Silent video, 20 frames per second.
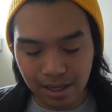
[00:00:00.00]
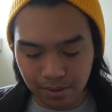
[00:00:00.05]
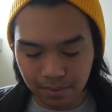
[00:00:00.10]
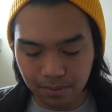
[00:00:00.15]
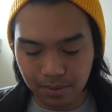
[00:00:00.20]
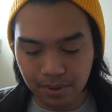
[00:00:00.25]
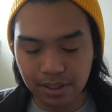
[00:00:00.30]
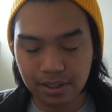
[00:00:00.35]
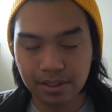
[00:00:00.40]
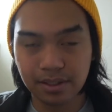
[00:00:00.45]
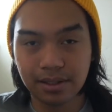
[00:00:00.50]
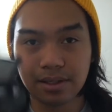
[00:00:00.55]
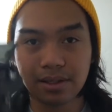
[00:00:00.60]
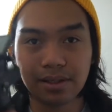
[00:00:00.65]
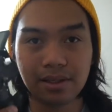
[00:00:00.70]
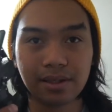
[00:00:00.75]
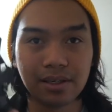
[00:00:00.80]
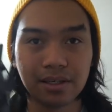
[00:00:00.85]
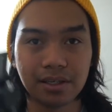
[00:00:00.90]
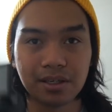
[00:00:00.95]
was
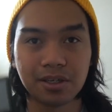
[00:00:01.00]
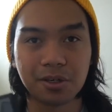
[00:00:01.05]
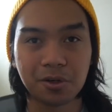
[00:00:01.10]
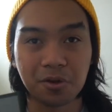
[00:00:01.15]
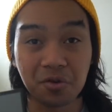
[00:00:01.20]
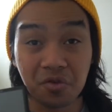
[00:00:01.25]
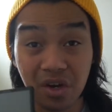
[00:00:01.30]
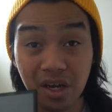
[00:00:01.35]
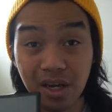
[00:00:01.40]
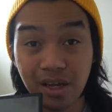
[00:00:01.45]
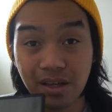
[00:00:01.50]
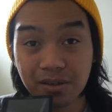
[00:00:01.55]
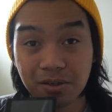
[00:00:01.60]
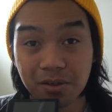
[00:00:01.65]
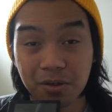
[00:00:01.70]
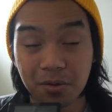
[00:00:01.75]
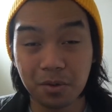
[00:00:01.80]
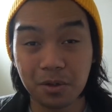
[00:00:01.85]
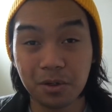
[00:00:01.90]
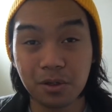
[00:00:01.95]
the screen.
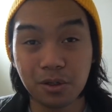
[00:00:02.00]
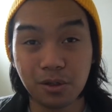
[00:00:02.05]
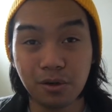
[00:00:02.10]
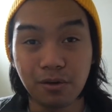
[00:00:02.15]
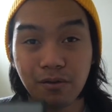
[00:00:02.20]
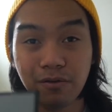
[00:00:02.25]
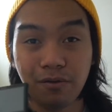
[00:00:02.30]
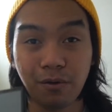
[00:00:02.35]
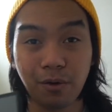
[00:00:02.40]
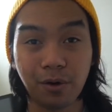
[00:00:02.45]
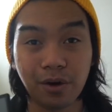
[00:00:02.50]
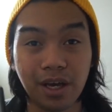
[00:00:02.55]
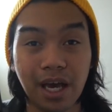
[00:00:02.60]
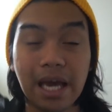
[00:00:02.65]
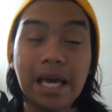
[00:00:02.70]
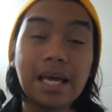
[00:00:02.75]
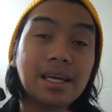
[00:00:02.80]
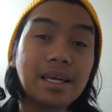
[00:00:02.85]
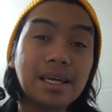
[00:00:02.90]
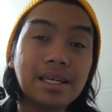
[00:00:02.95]
So when you shoot 4K,